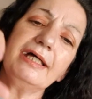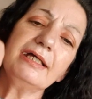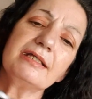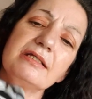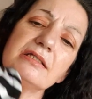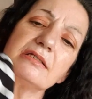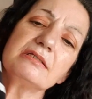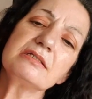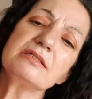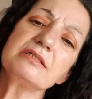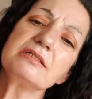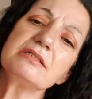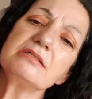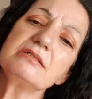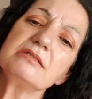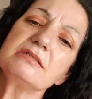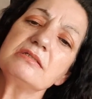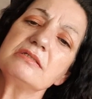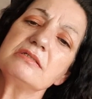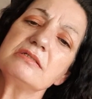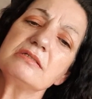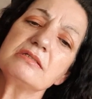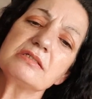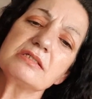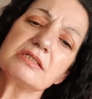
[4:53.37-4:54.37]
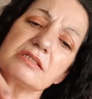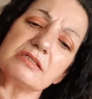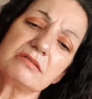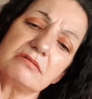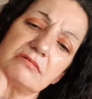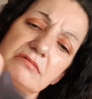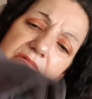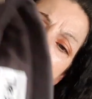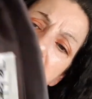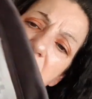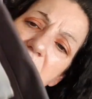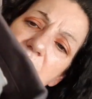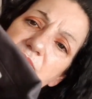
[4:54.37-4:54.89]
and
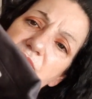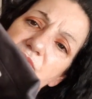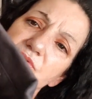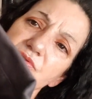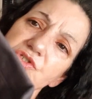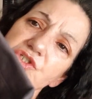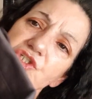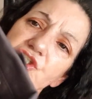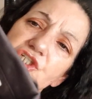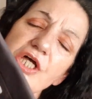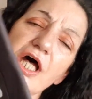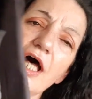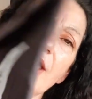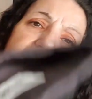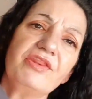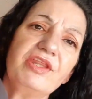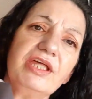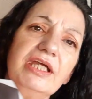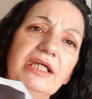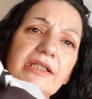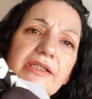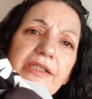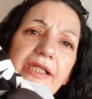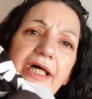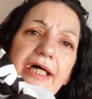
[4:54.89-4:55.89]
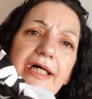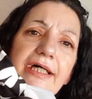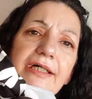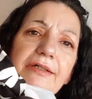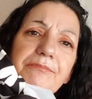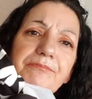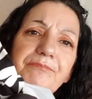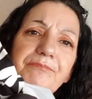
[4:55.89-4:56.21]
some sort of shirt thing there.